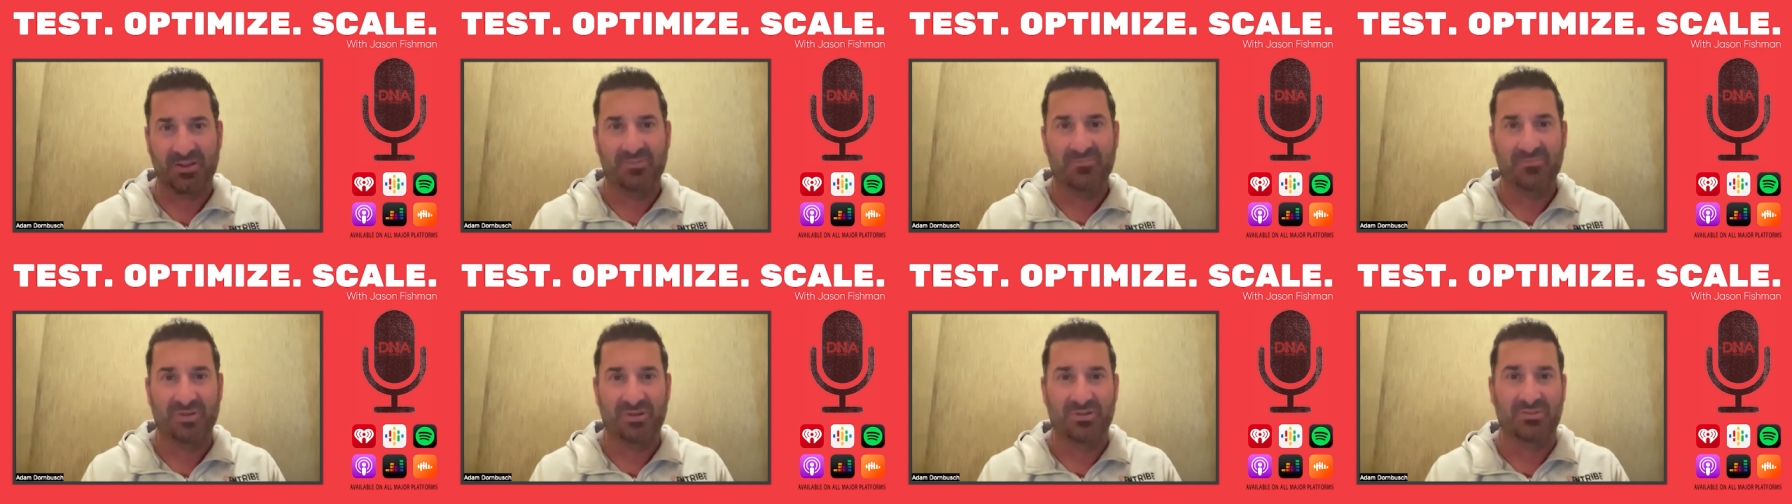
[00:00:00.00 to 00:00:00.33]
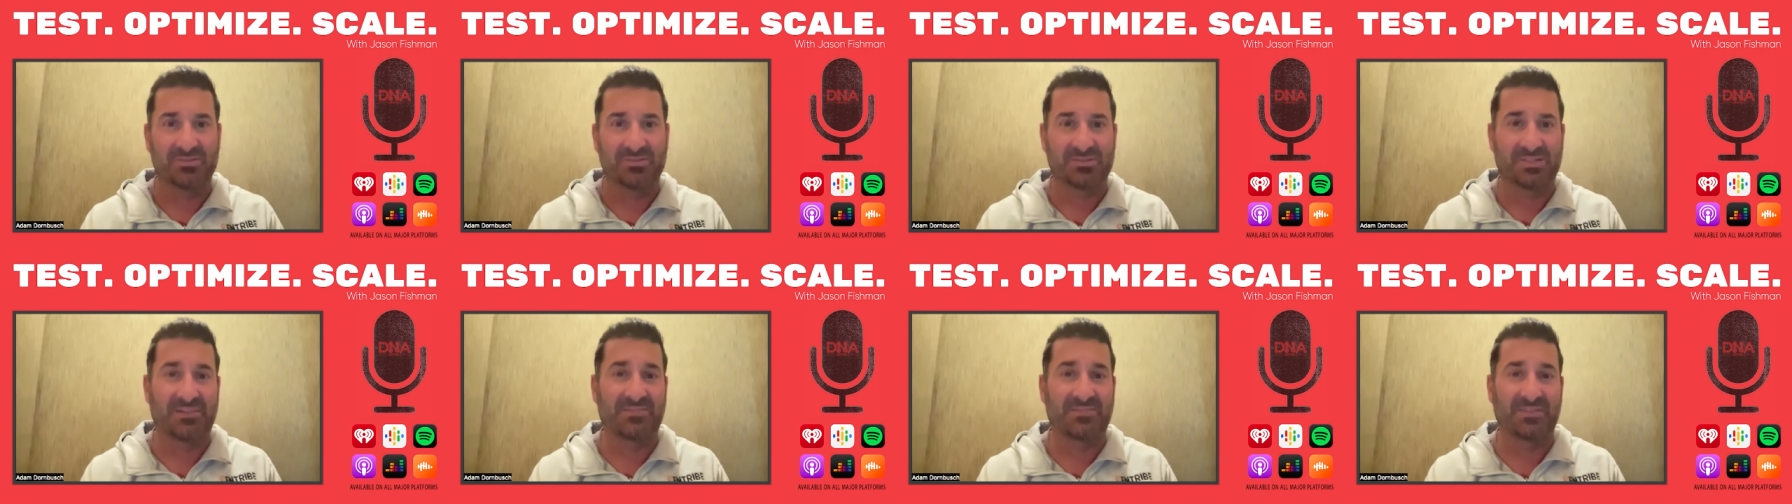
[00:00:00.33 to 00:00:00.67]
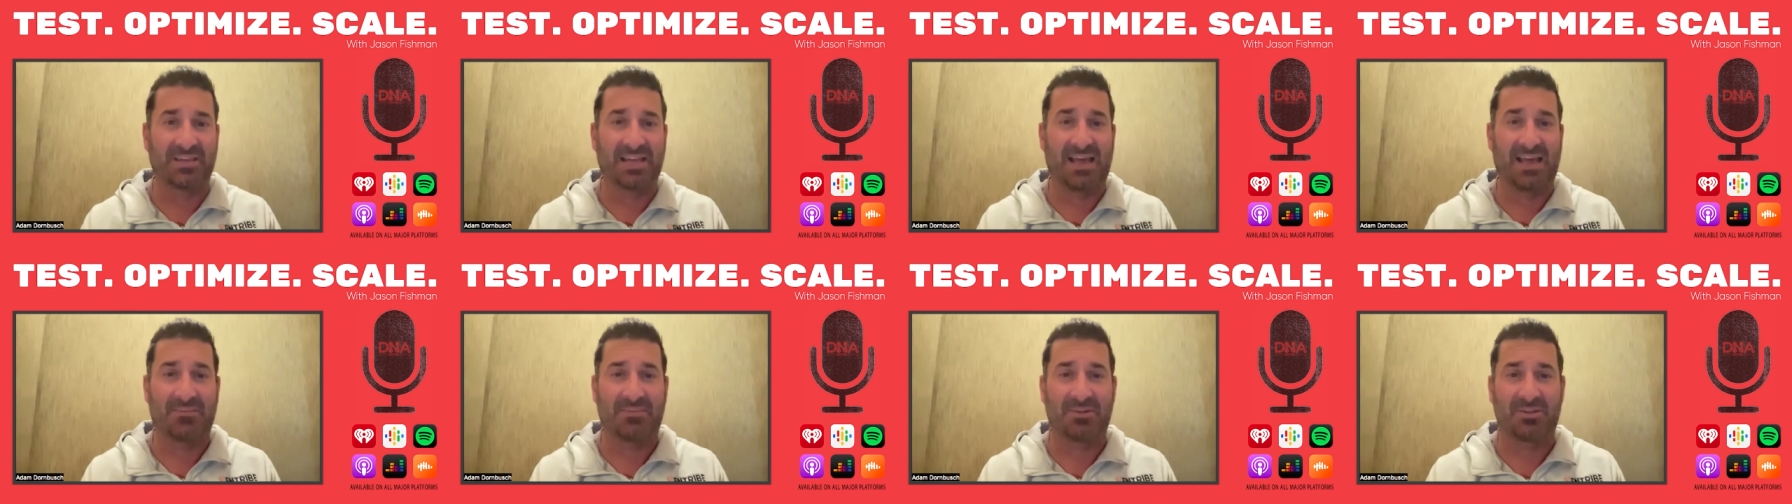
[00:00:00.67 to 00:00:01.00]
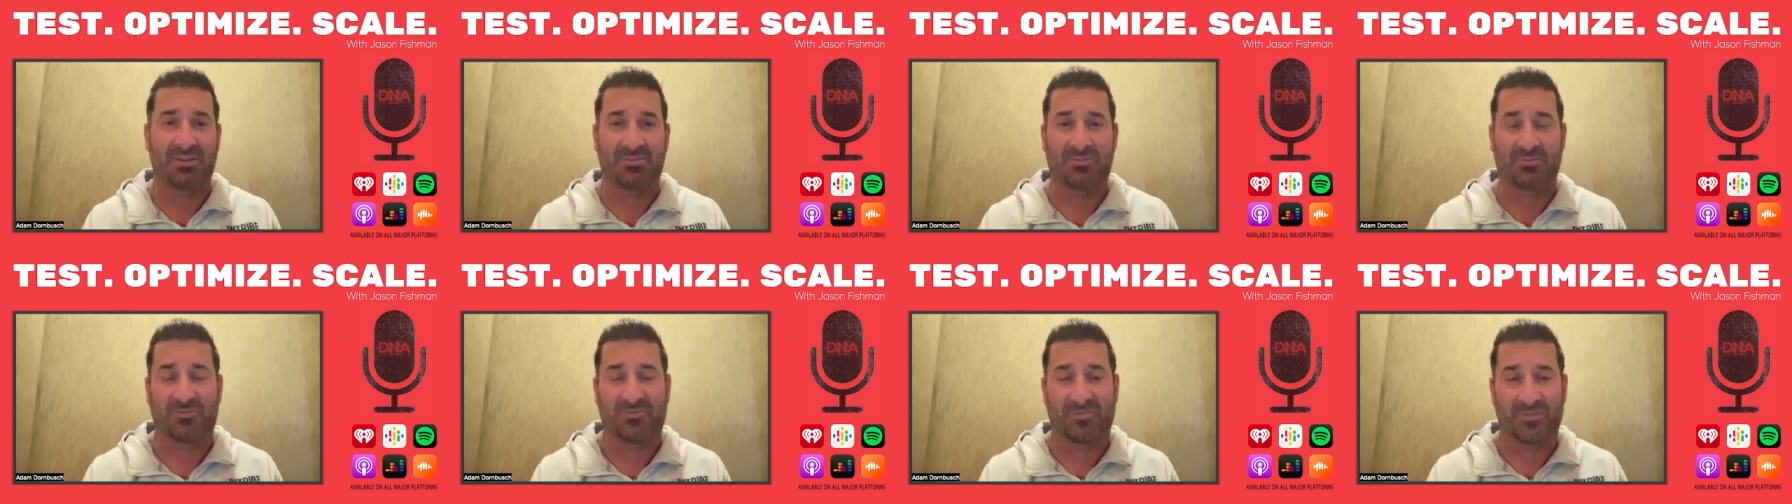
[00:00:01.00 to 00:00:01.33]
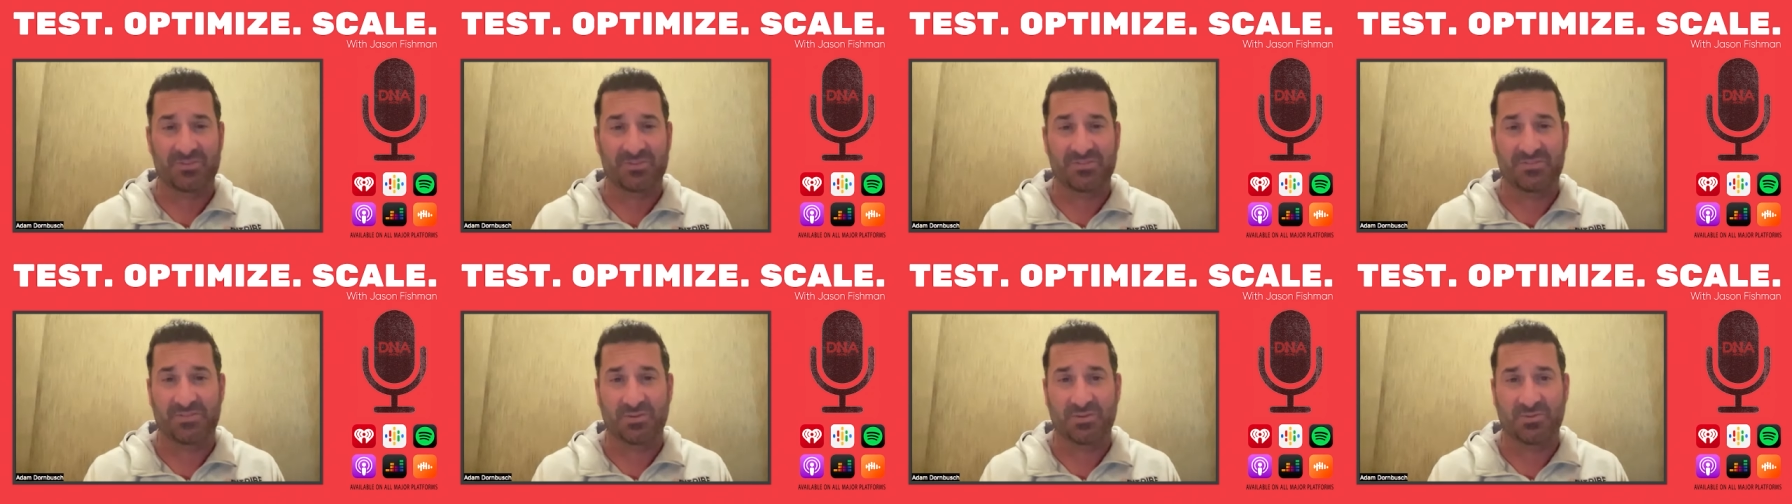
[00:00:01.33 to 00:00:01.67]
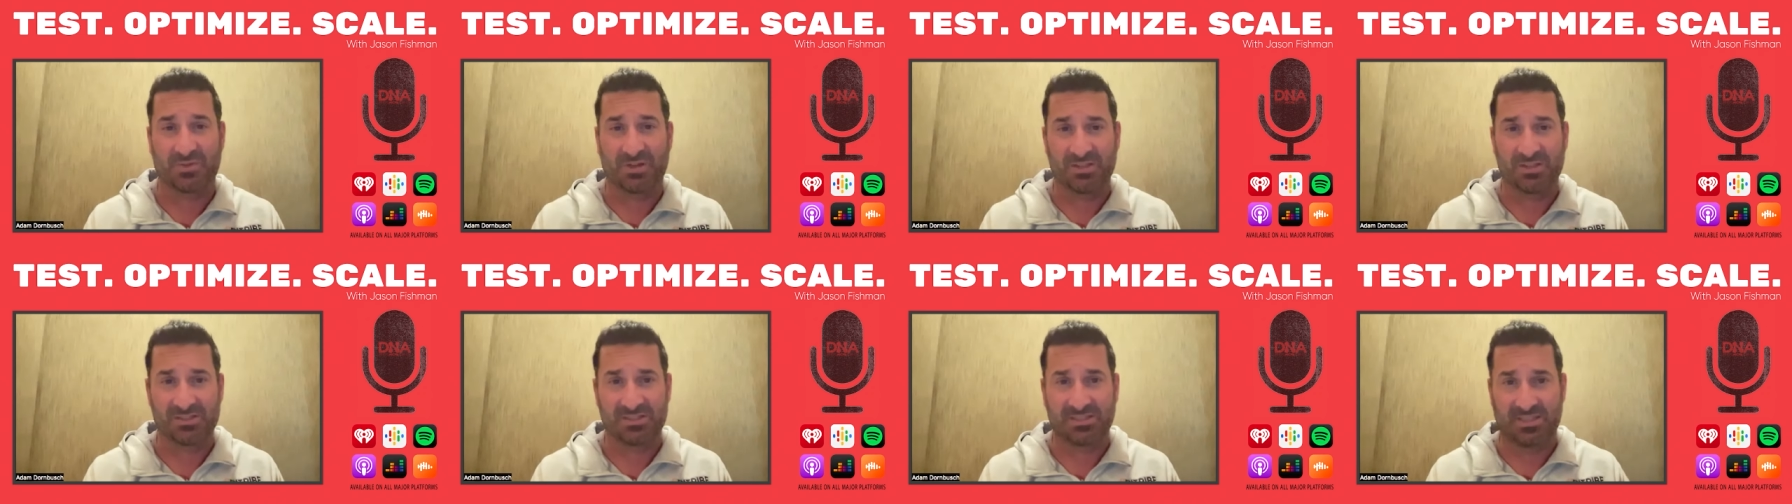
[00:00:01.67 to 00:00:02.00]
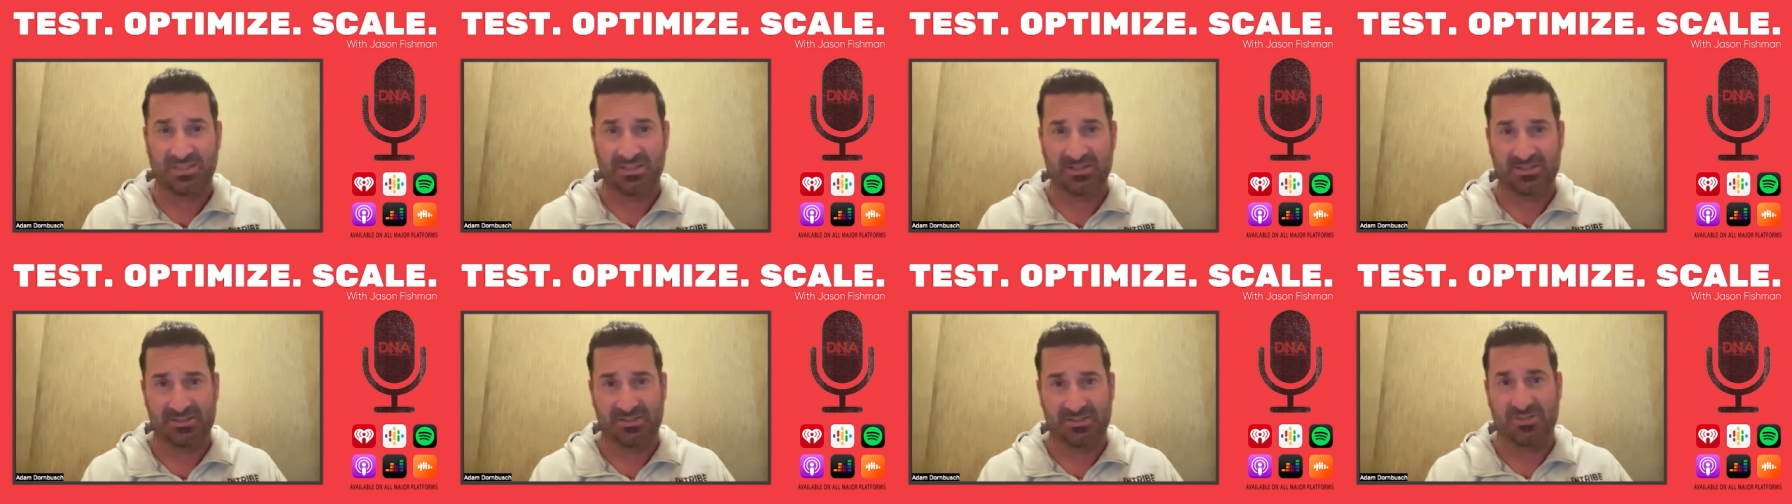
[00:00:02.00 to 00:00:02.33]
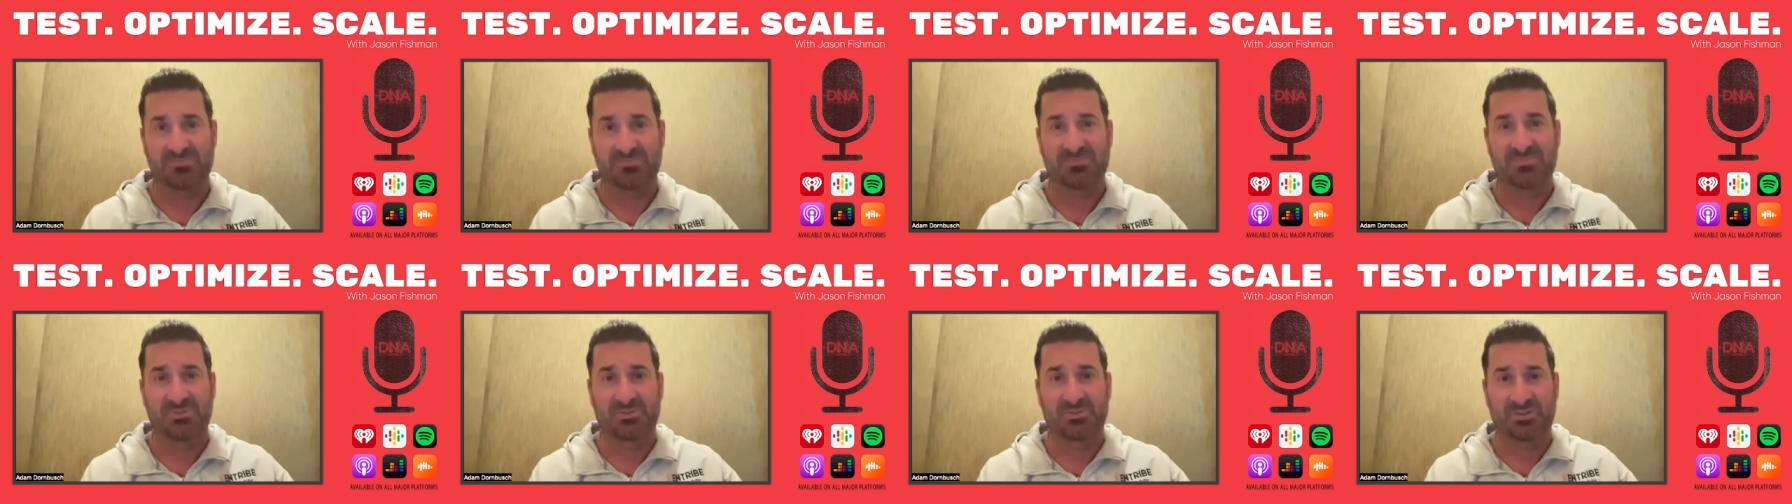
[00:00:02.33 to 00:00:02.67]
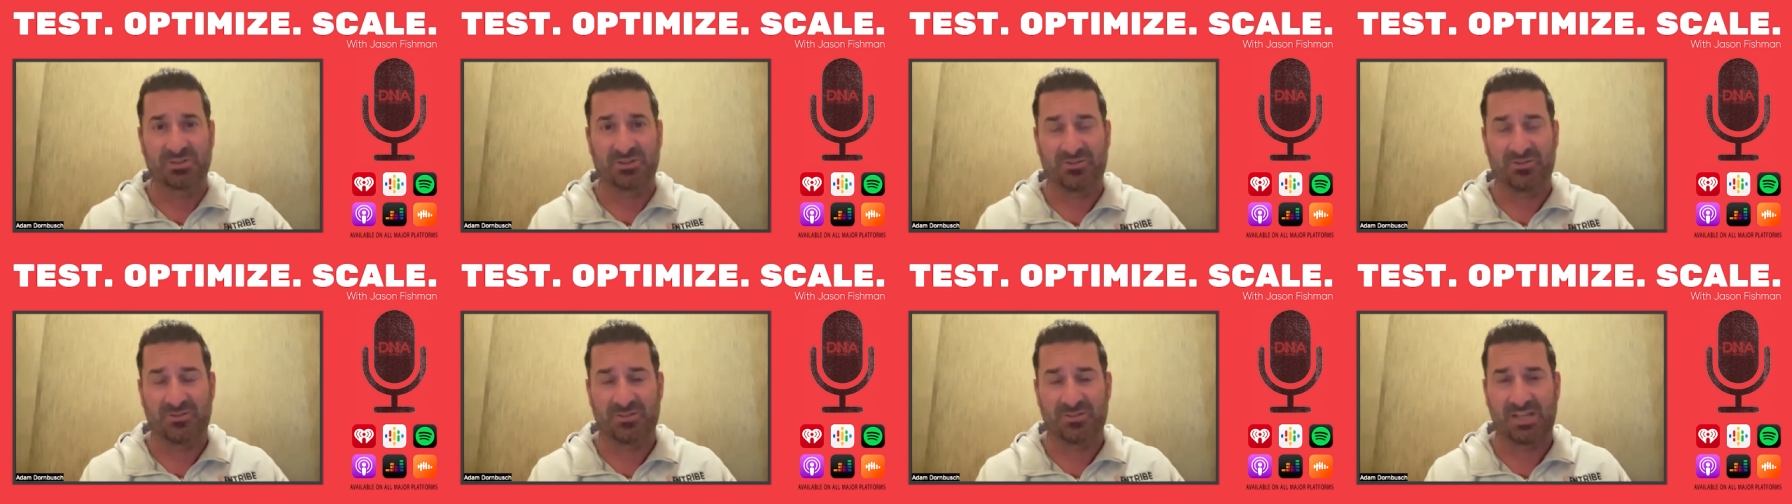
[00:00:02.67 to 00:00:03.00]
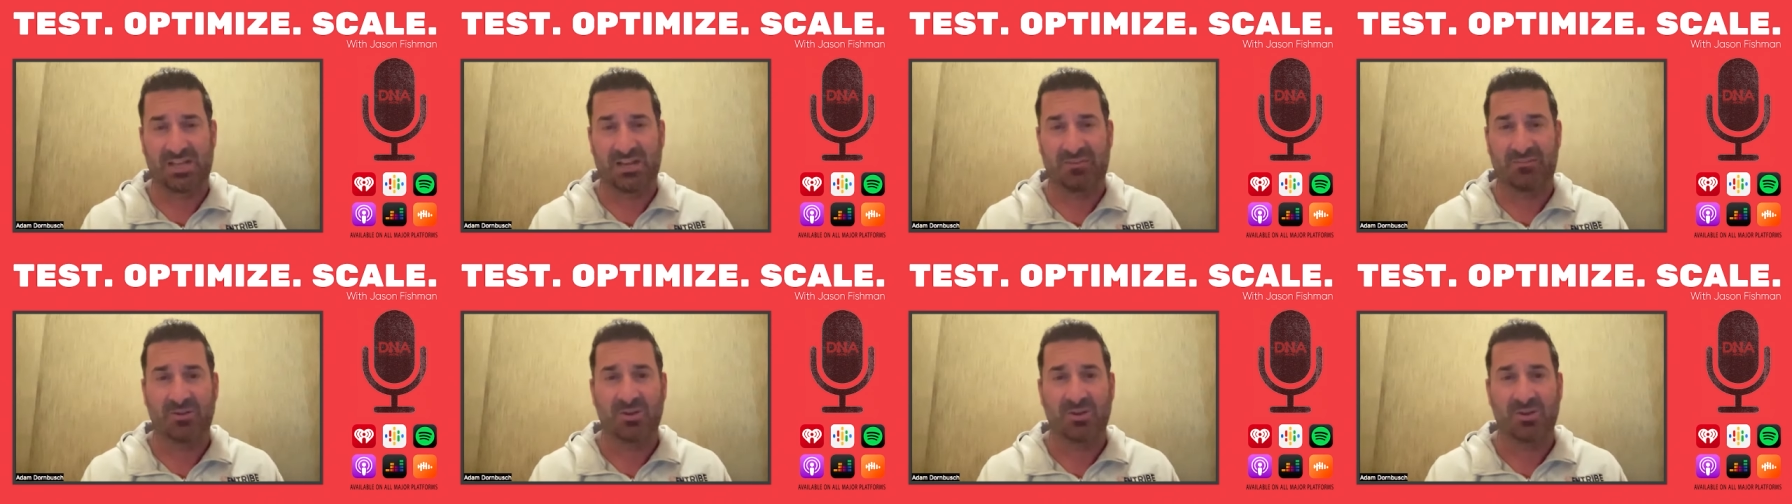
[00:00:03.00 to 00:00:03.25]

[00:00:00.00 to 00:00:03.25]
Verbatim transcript: but it'll definitely happen in the first few months and it starts building over time.